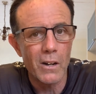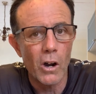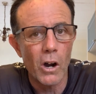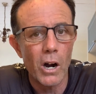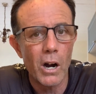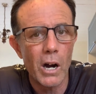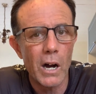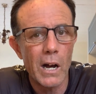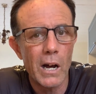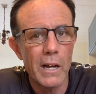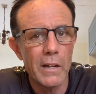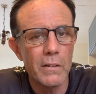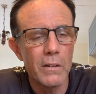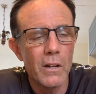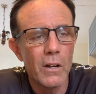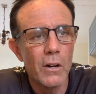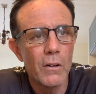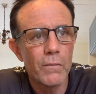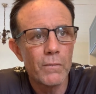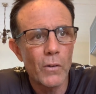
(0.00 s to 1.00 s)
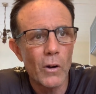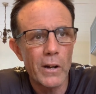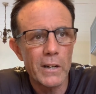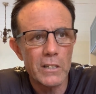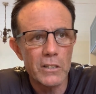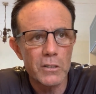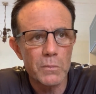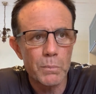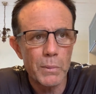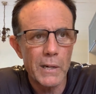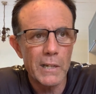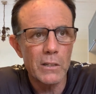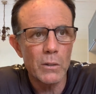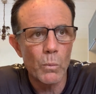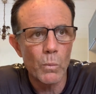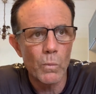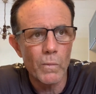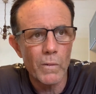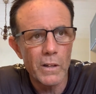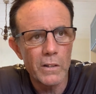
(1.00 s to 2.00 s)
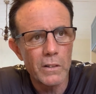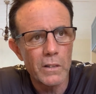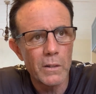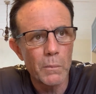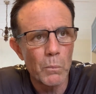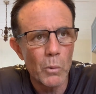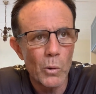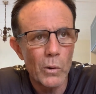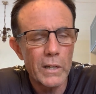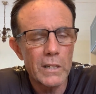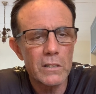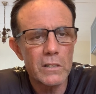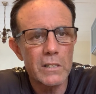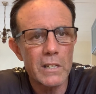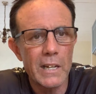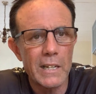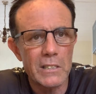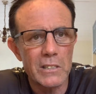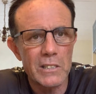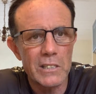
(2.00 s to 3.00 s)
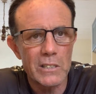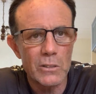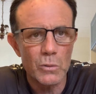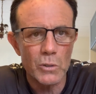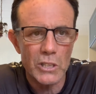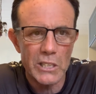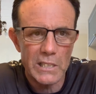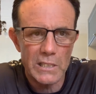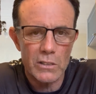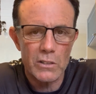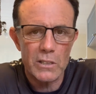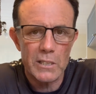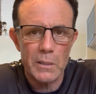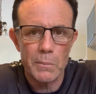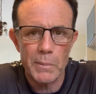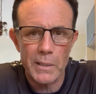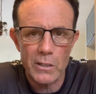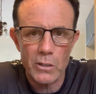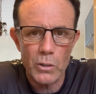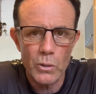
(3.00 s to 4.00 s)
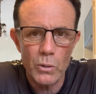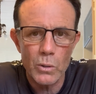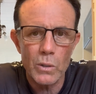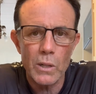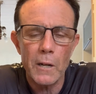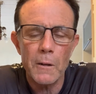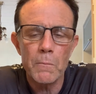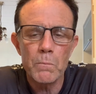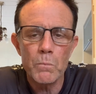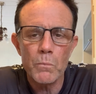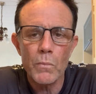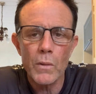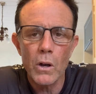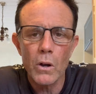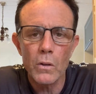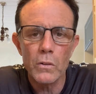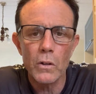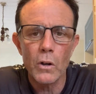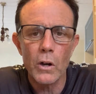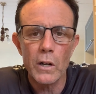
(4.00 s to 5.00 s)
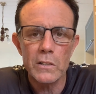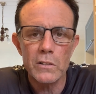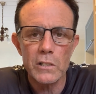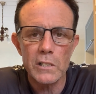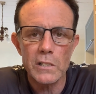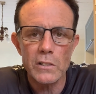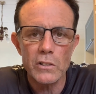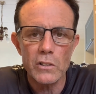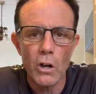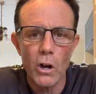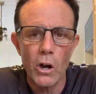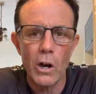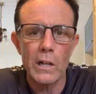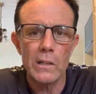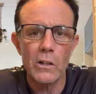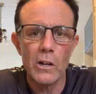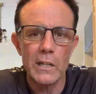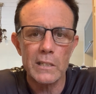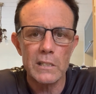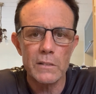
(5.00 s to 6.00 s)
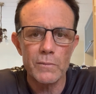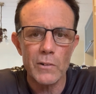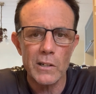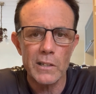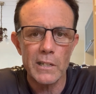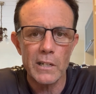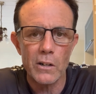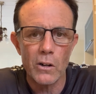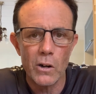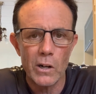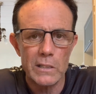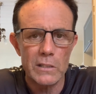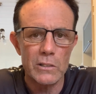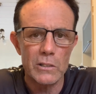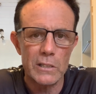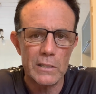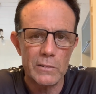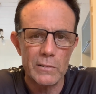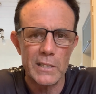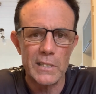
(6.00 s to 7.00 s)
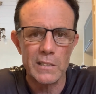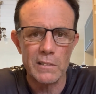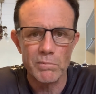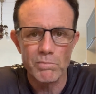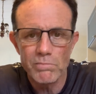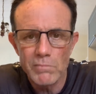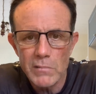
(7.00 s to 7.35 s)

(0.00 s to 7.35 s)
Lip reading: I find in spring, in the mornings, it's still generally a bit cooler on the high tides. I like it if I can get a high tide around